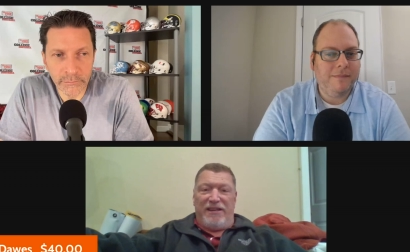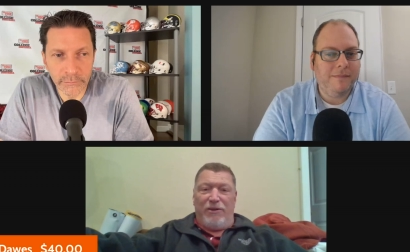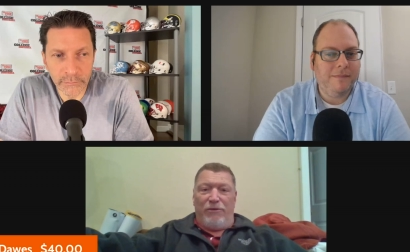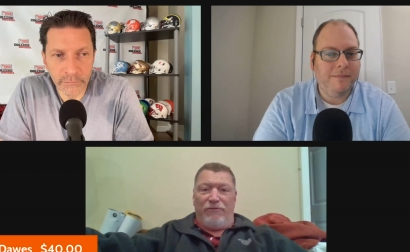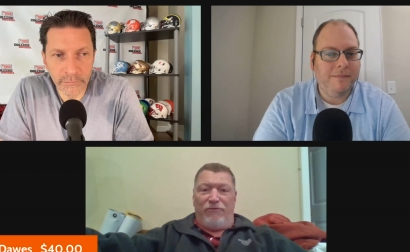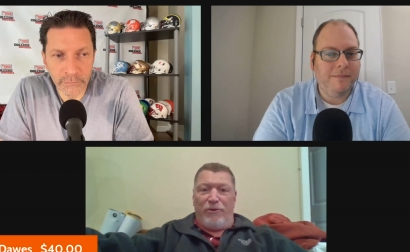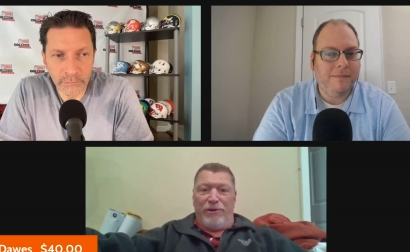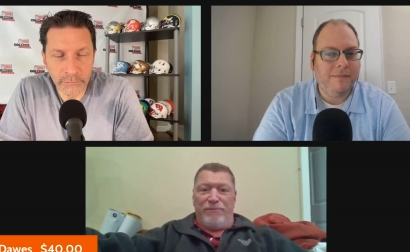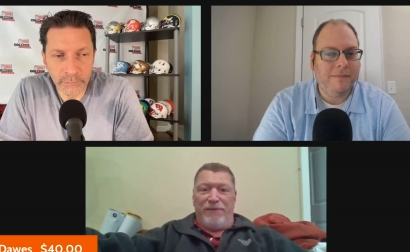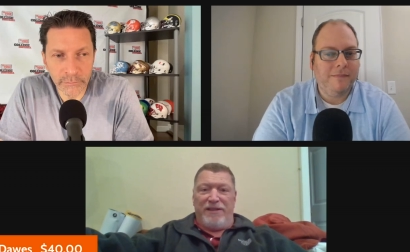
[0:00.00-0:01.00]
Speaker 1: going
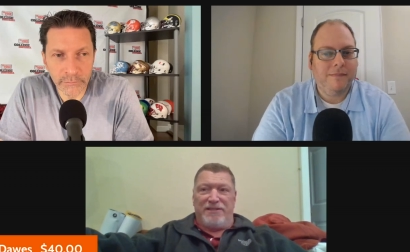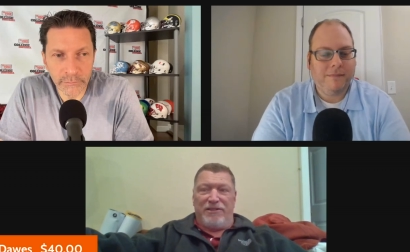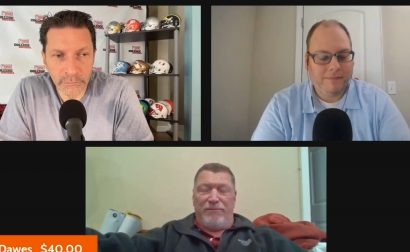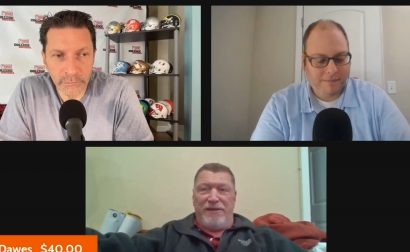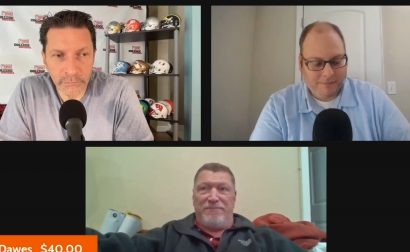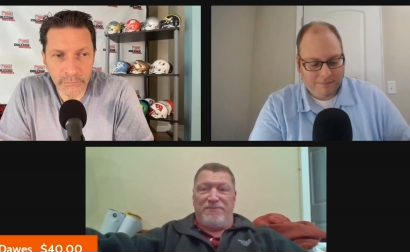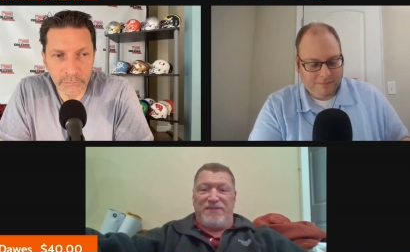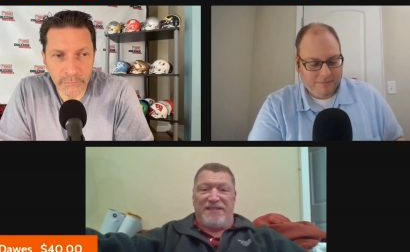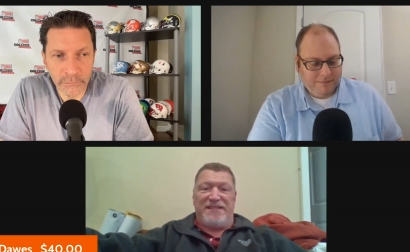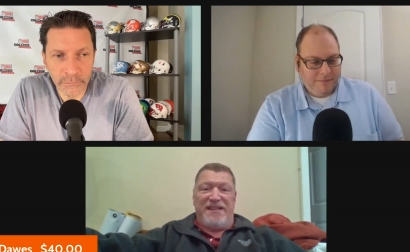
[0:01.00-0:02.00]
forward because there'll be
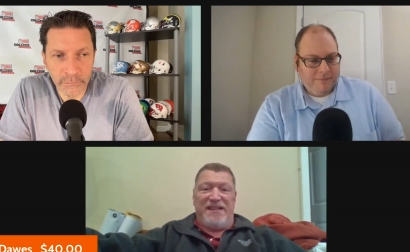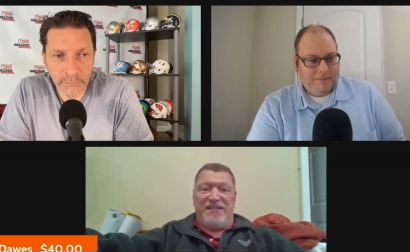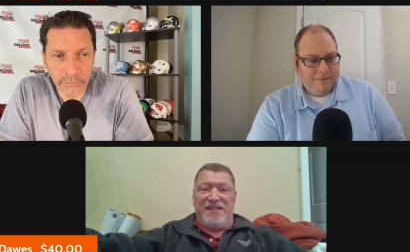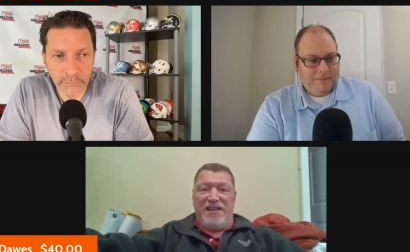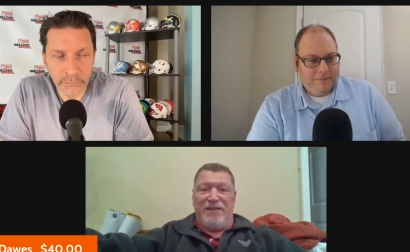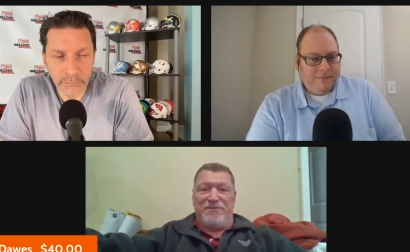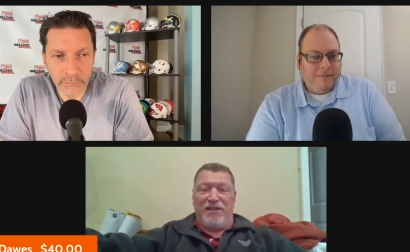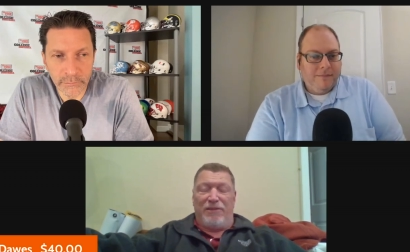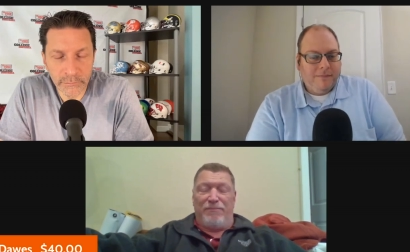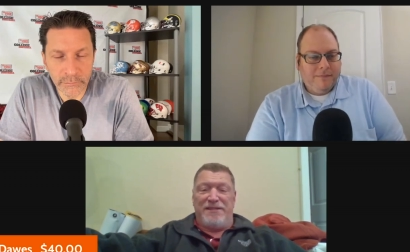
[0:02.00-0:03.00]
16 teams
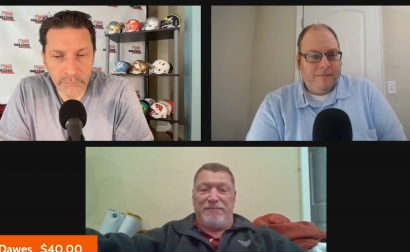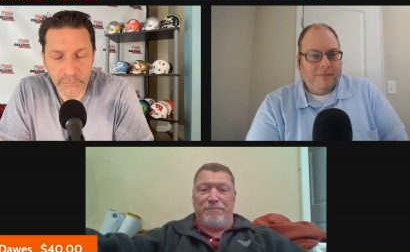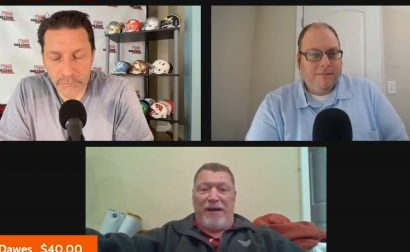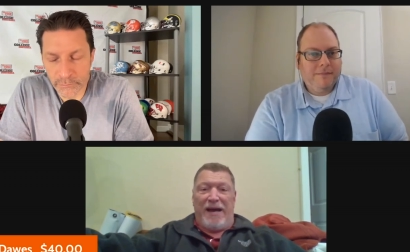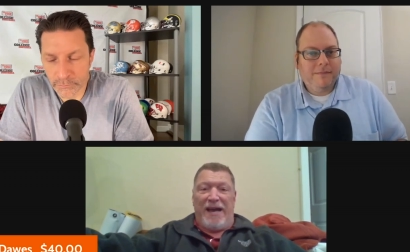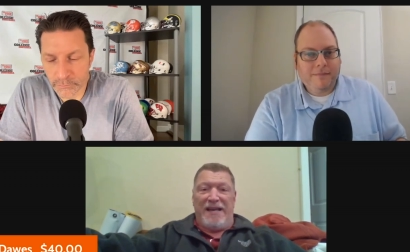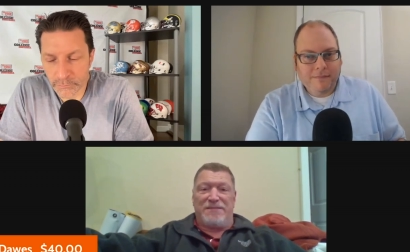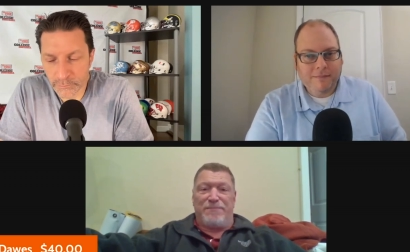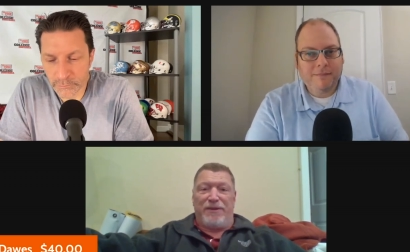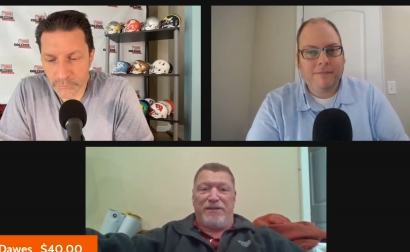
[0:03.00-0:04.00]
and there'll be some
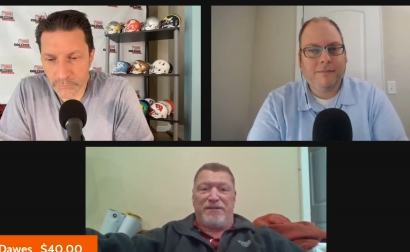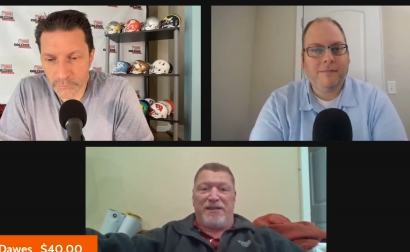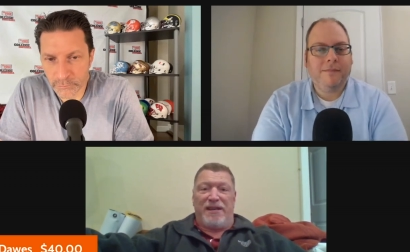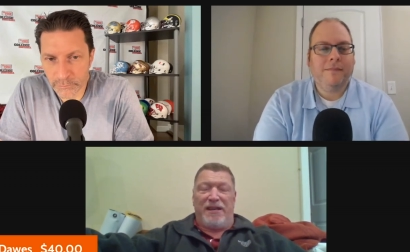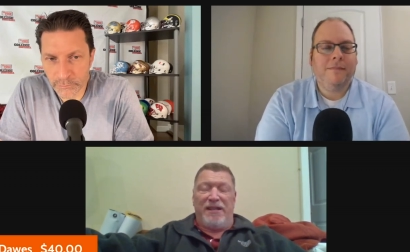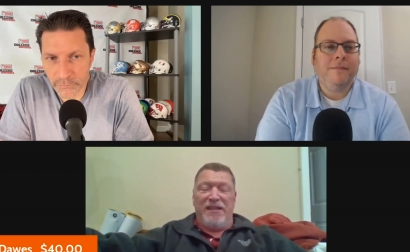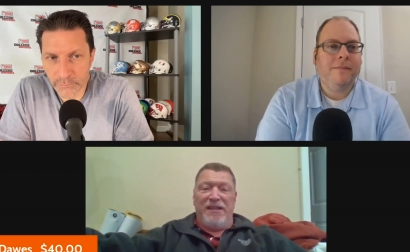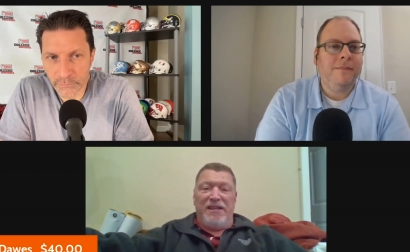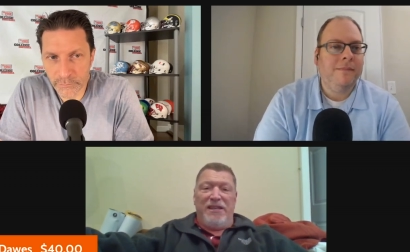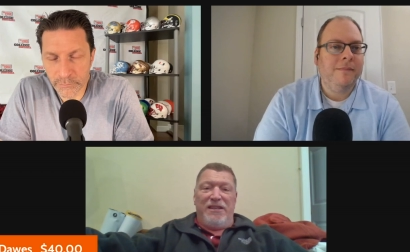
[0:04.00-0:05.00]
byes, but uh,
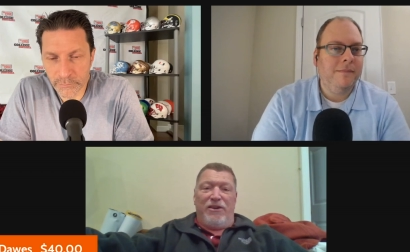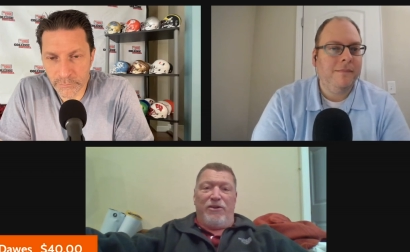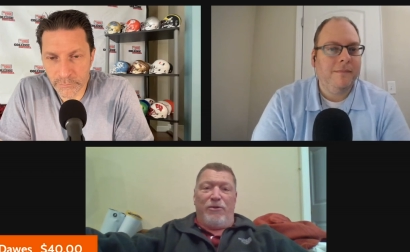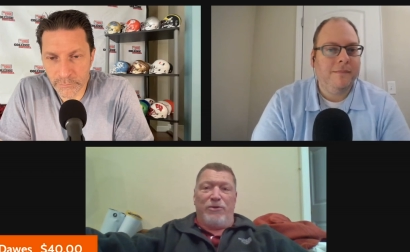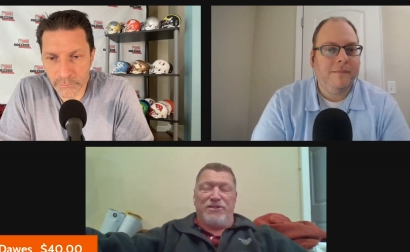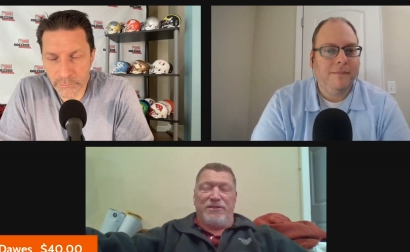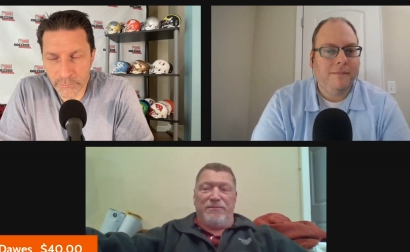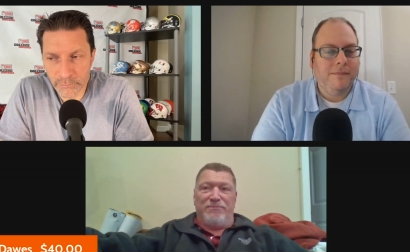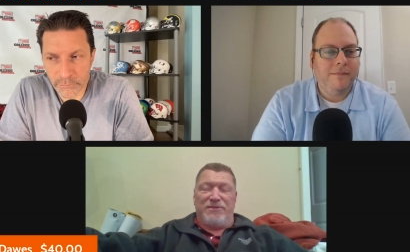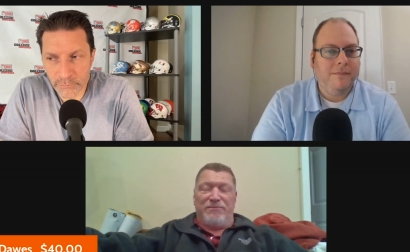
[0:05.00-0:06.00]
or, or
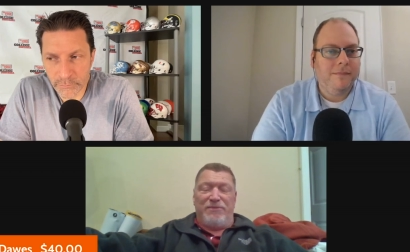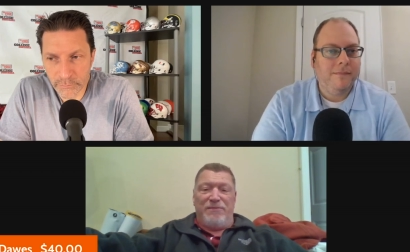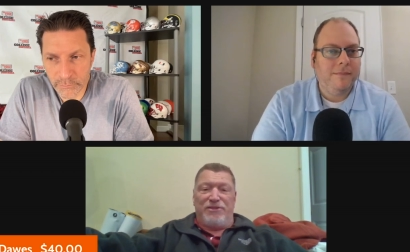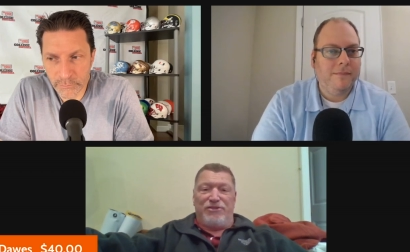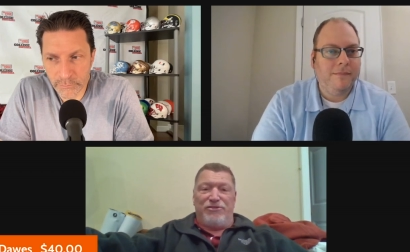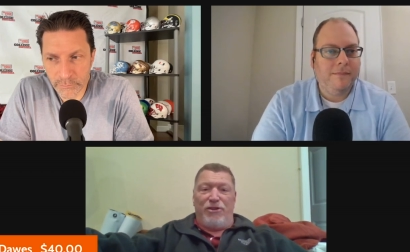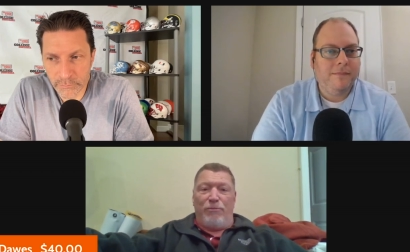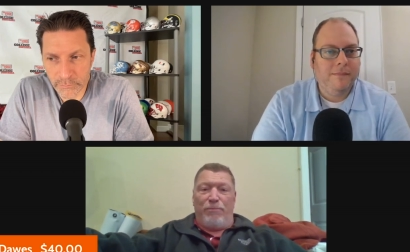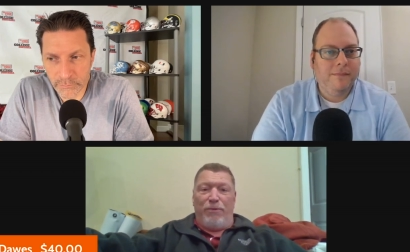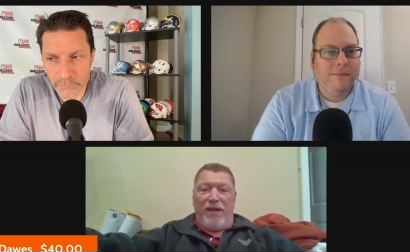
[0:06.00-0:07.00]
some some teams that you
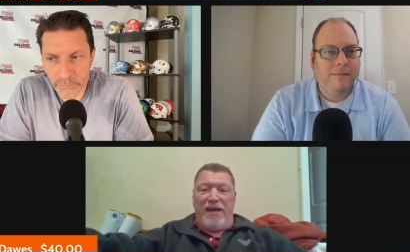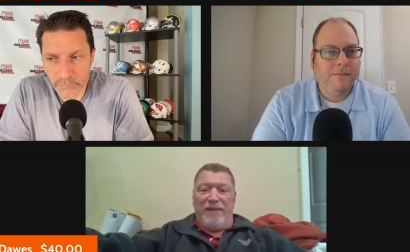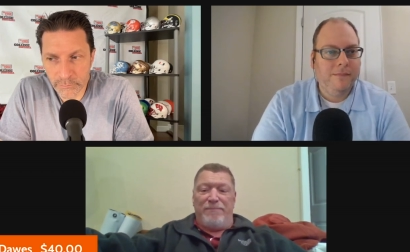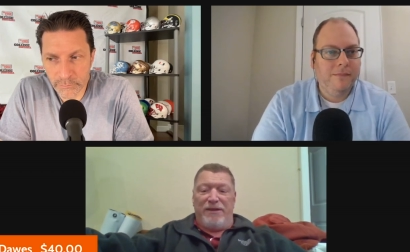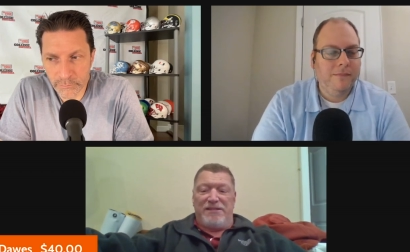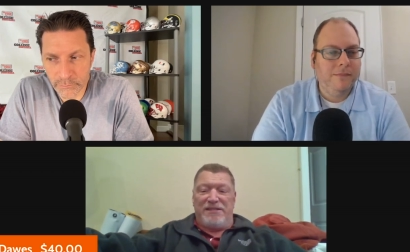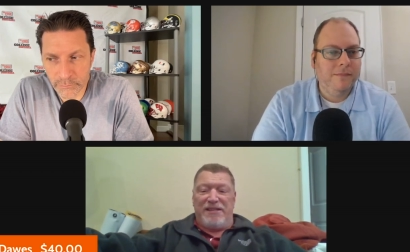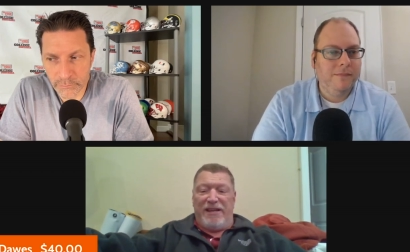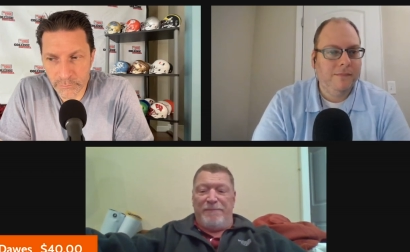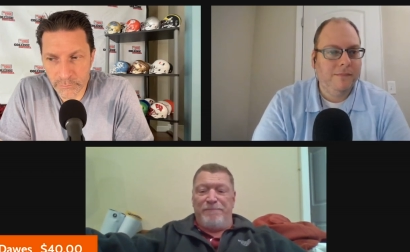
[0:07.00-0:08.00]
don't play. But
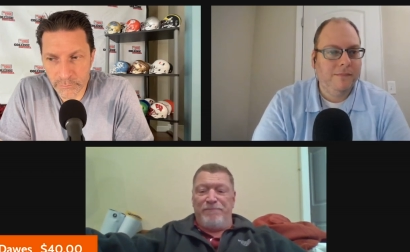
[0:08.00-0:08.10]
uh,